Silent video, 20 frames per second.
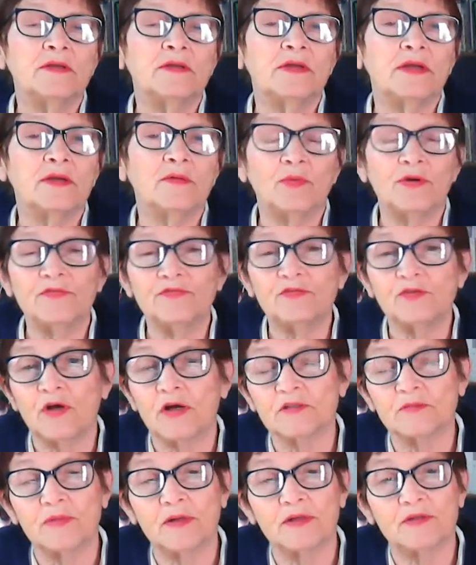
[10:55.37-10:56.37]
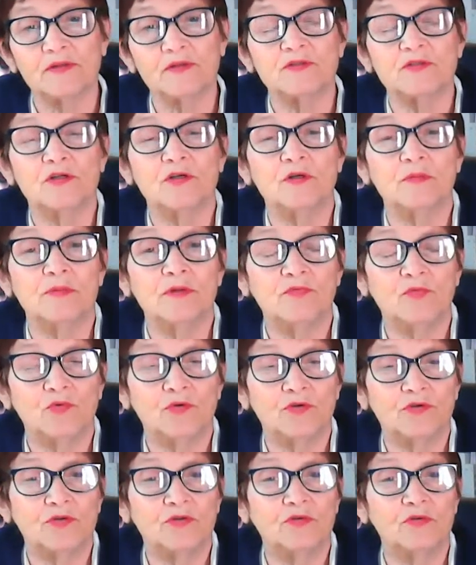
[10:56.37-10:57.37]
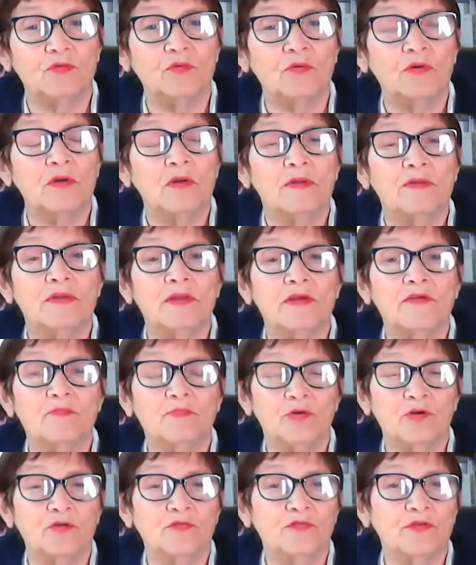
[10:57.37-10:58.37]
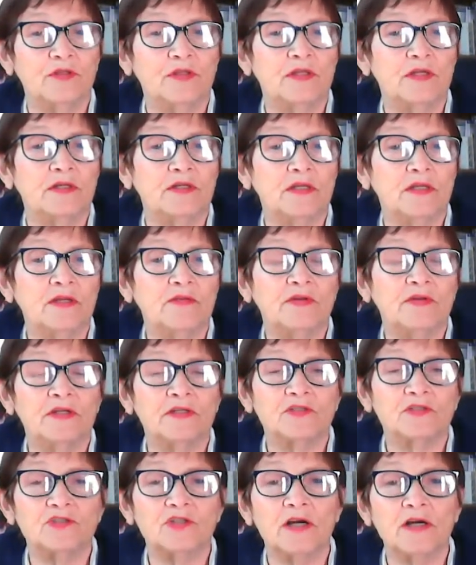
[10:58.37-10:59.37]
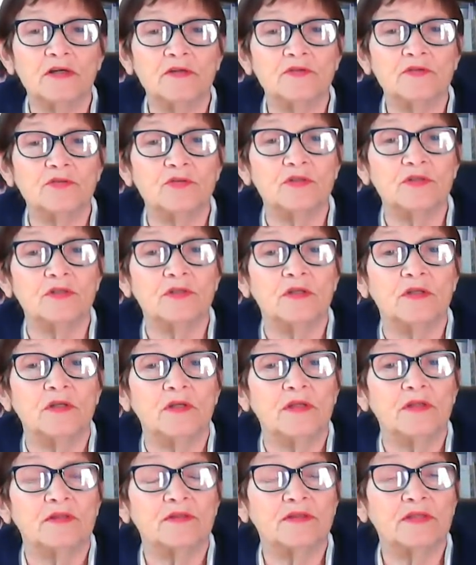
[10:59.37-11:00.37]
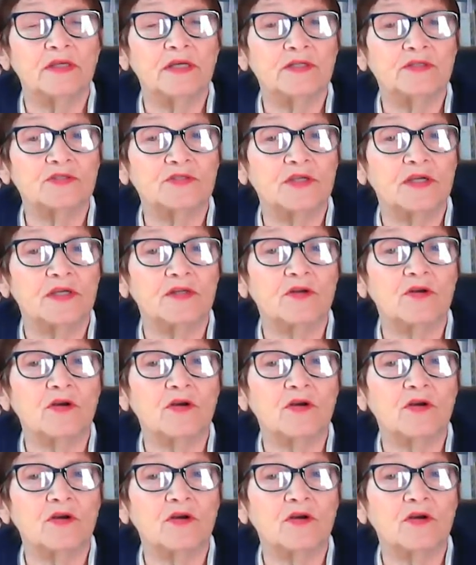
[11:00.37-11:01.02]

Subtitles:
and we've talked about this here before too, they've proven that even in childhood, things can